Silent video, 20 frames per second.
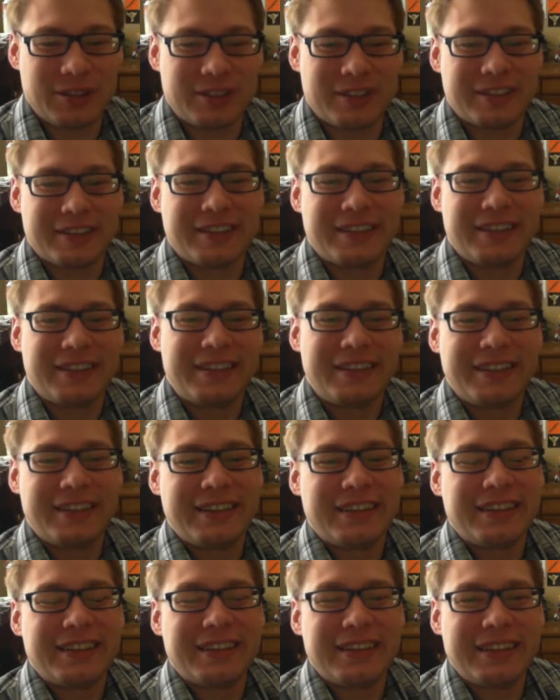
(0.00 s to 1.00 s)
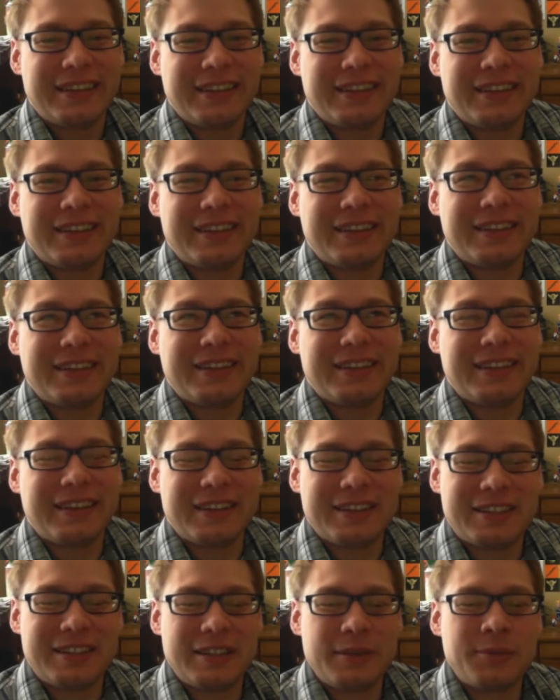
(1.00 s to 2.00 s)
Just, it
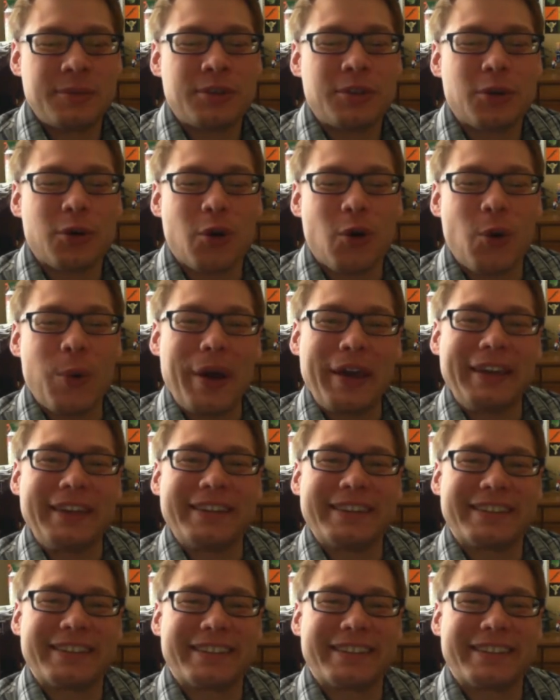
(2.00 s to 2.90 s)
seems so quaint.